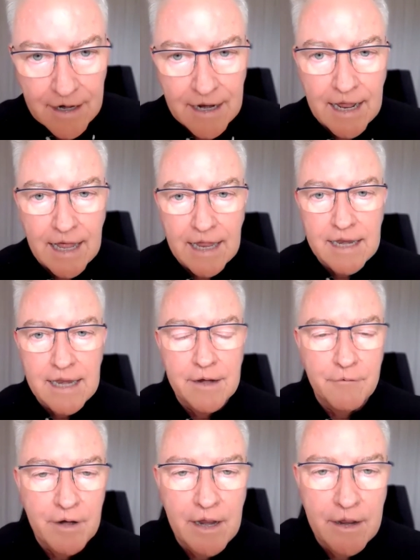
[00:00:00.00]

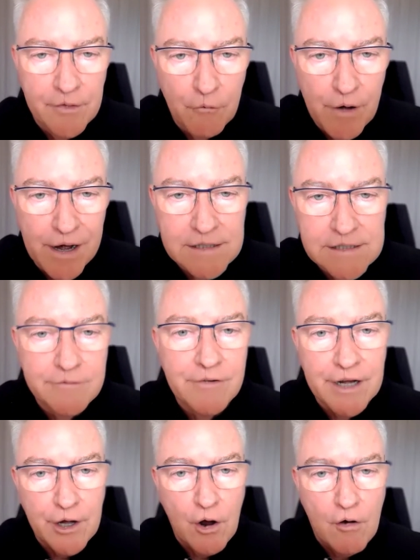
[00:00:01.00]
in the
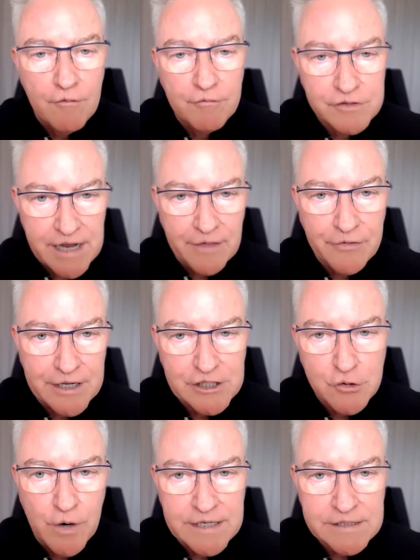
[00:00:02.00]
relativity of
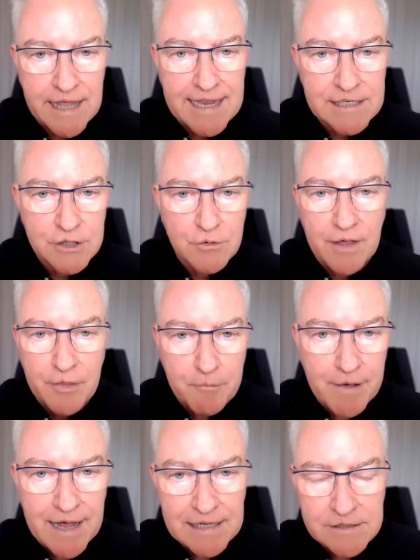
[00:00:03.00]
Southeast Queensland to other
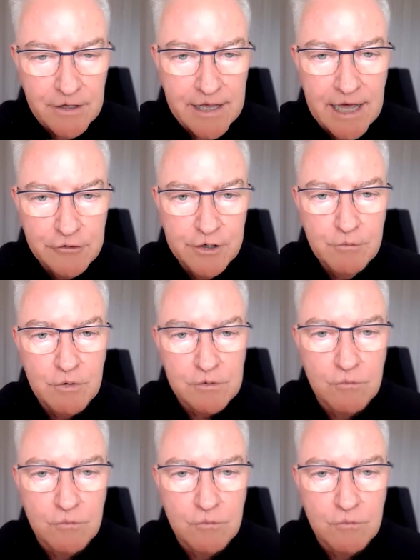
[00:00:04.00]
parts of the country,